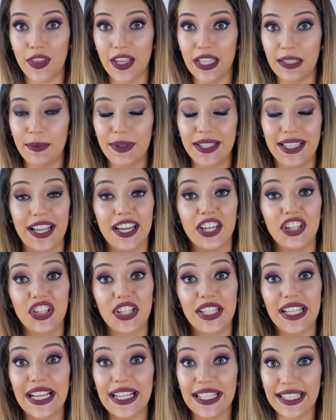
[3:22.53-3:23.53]
these
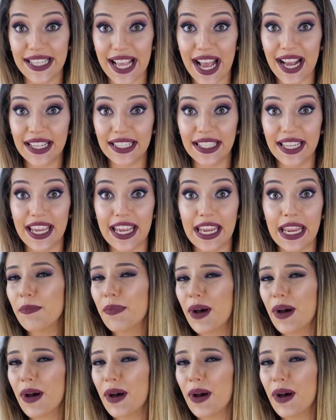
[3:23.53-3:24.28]
percentages exactly,